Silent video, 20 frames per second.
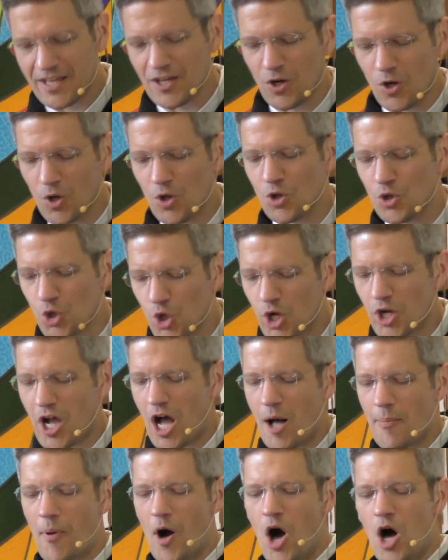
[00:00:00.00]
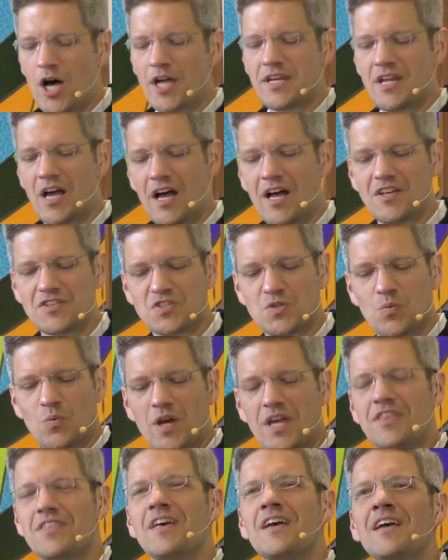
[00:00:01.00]
he'll look upon us
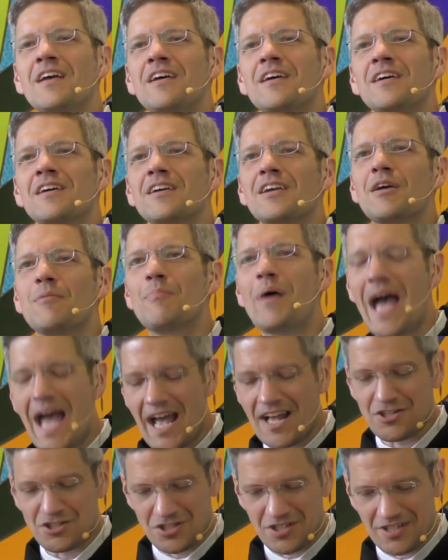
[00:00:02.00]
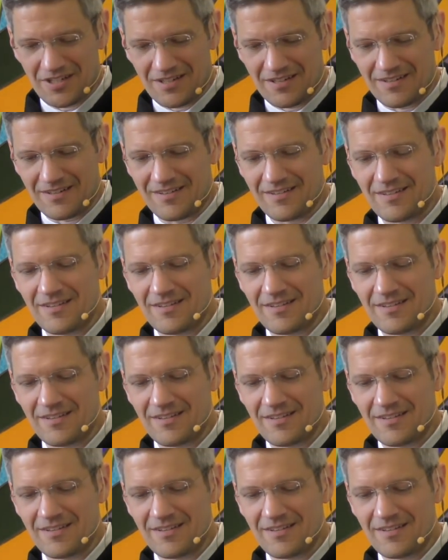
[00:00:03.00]
with compassion,